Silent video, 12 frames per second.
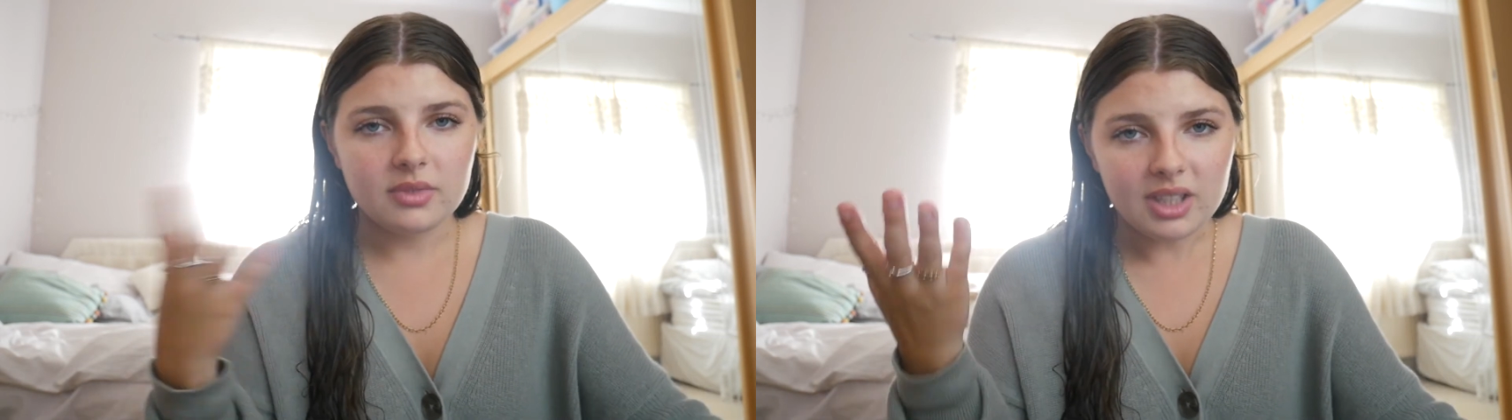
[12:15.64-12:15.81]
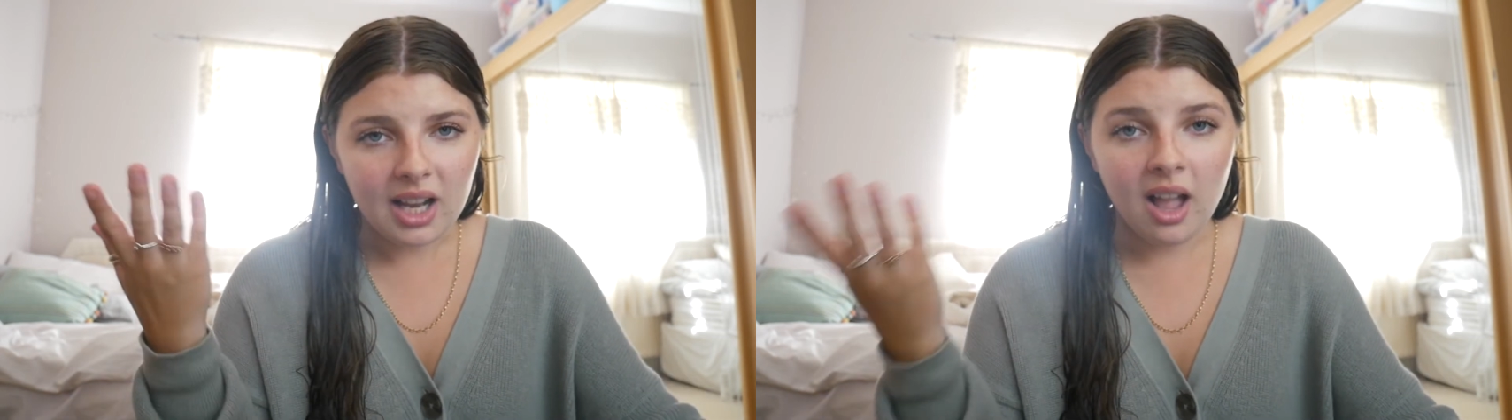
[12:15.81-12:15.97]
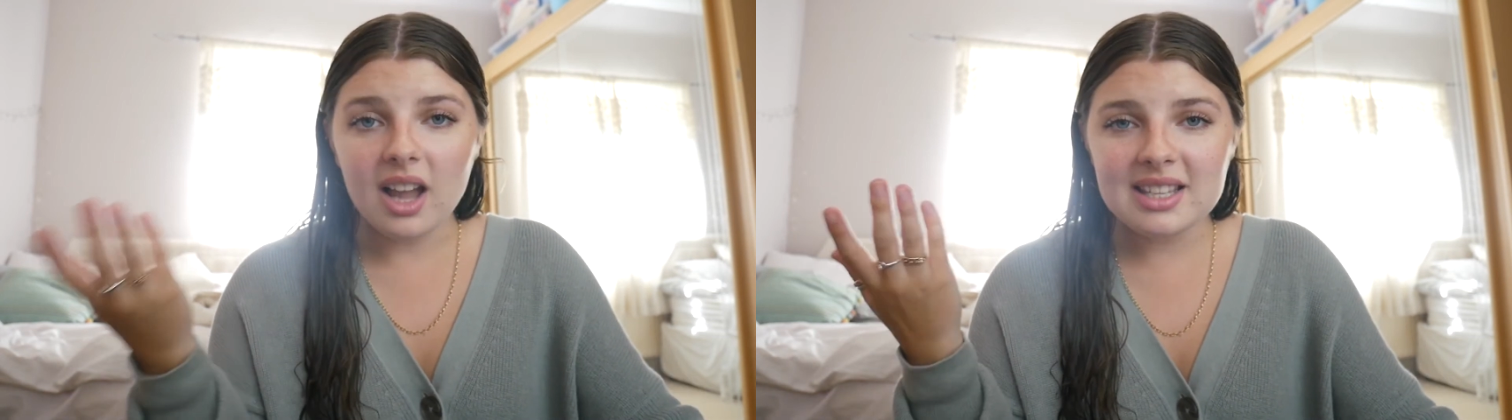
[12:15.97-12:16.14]

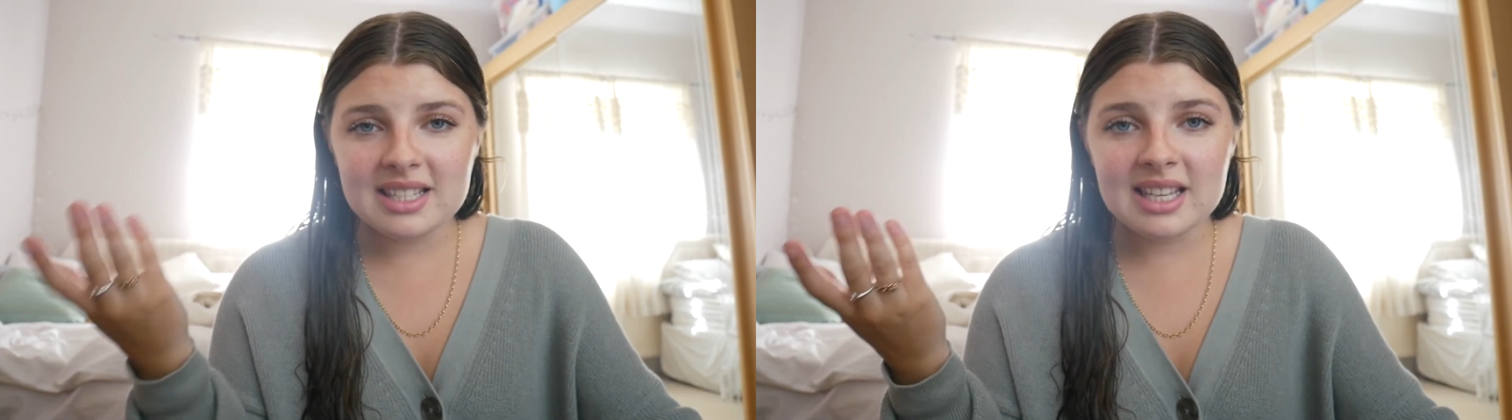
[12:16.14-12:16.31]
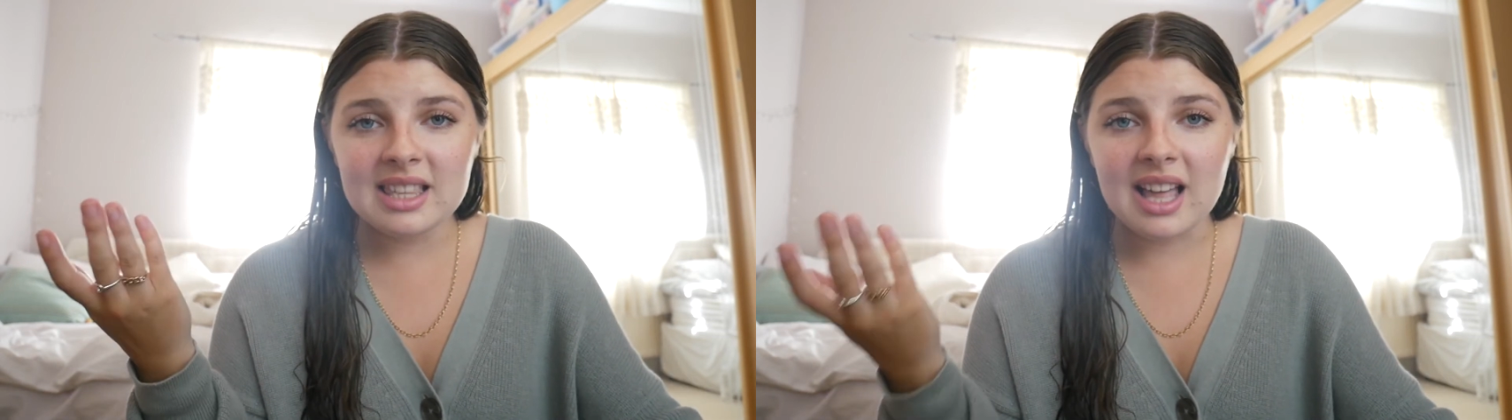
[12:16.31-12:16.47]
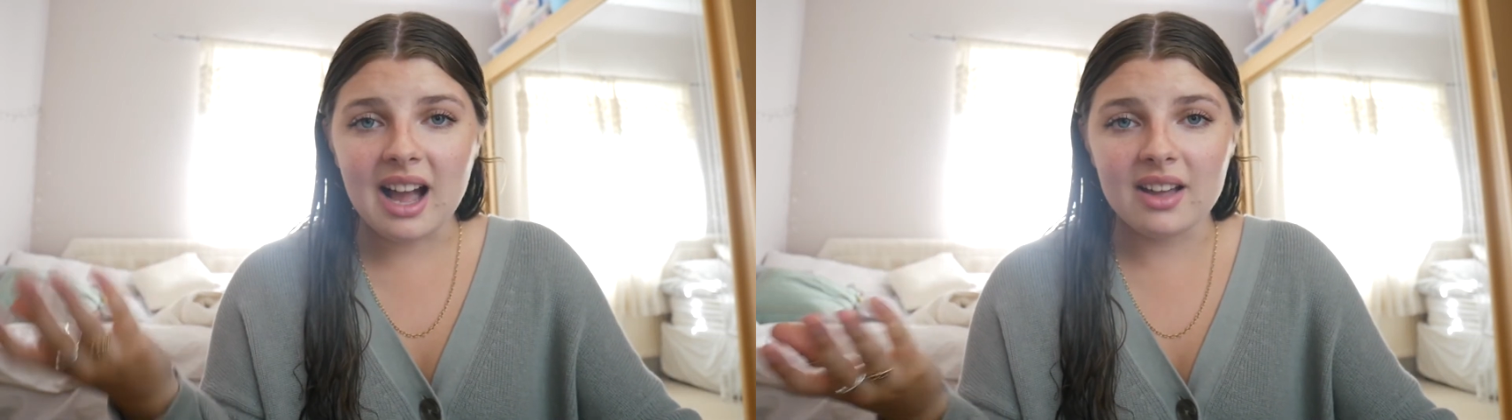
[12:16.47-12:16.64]
I
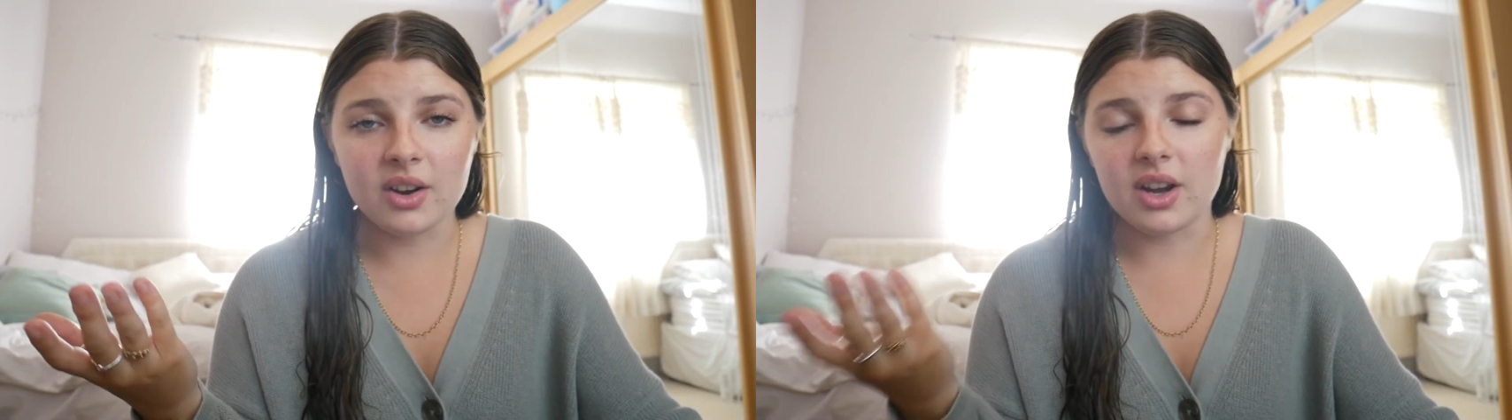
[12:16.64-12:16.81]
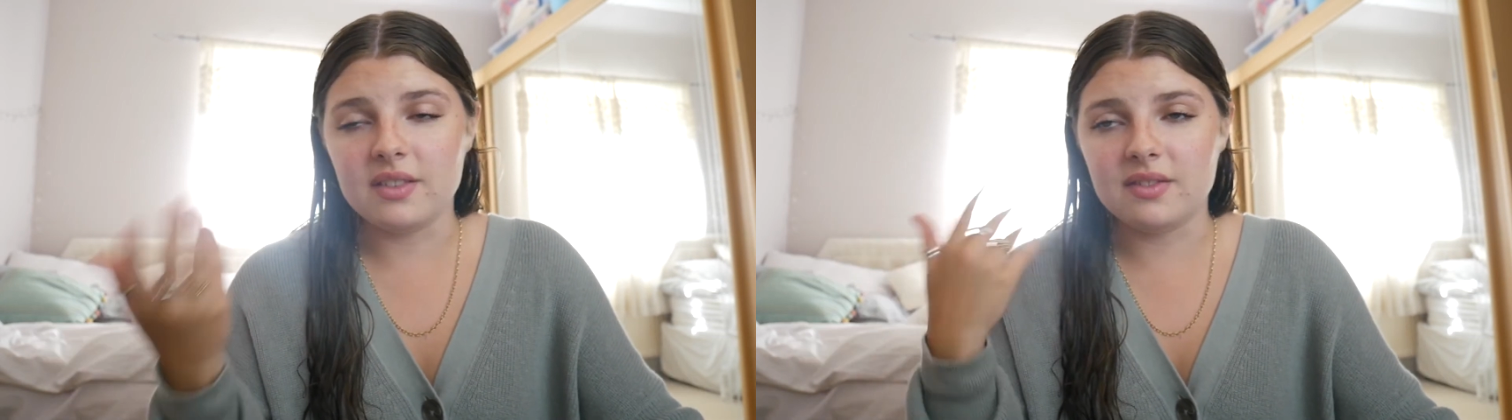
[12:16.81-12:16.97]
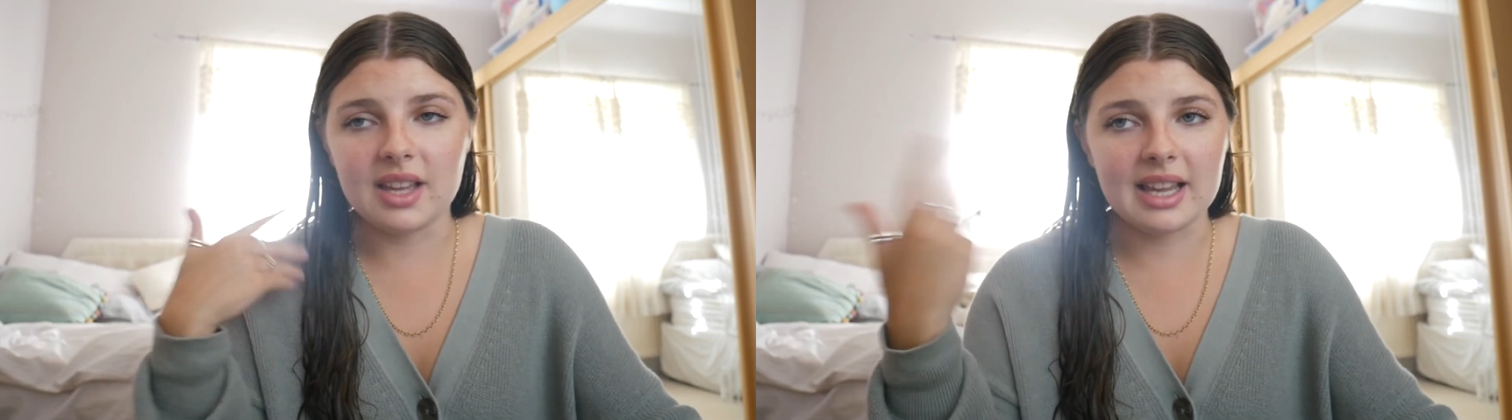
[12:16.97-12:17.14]
see that, and
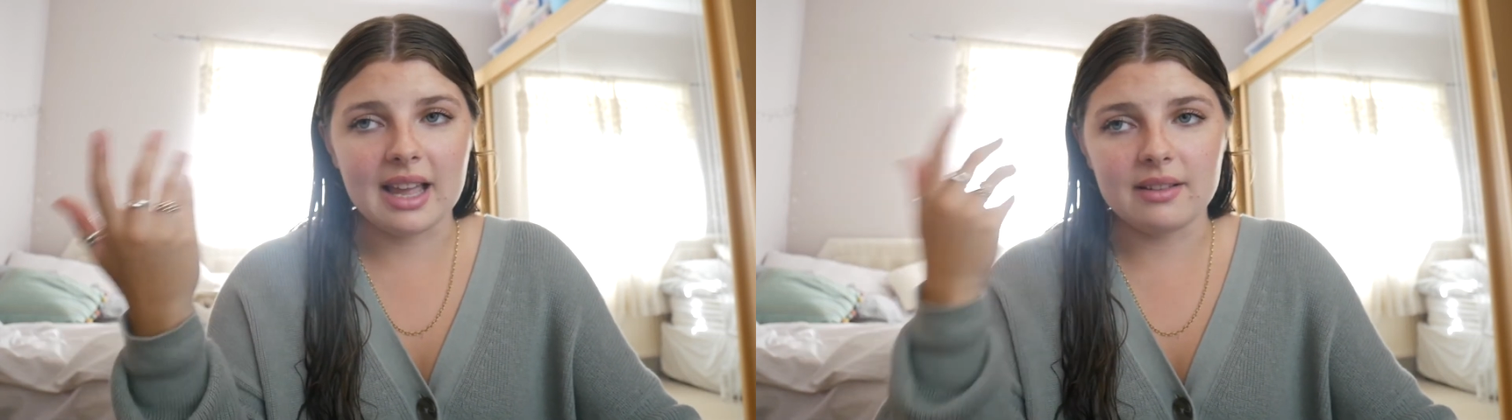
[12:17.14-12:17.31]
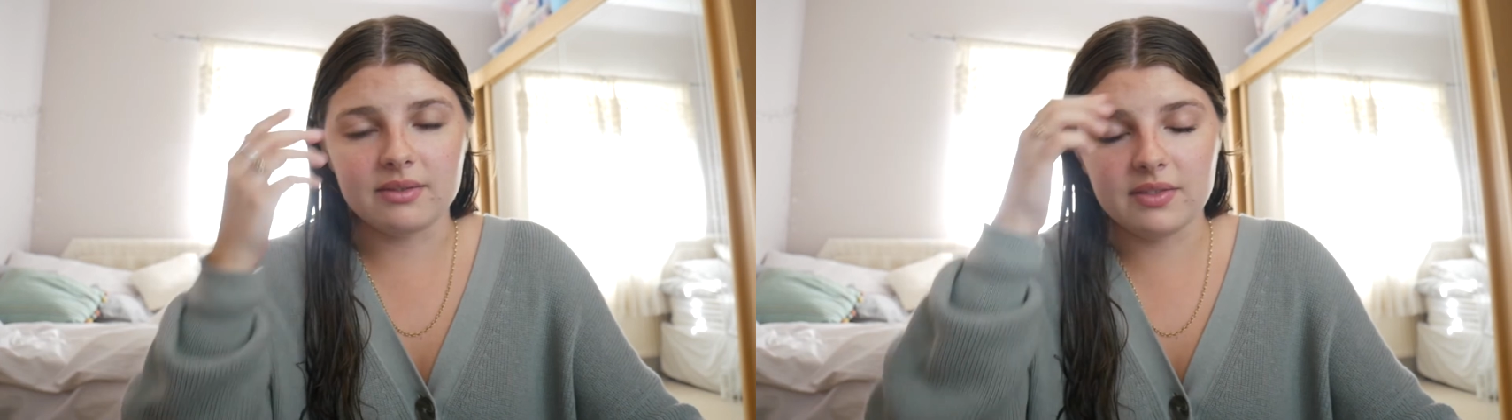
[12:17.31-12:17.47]
I, again,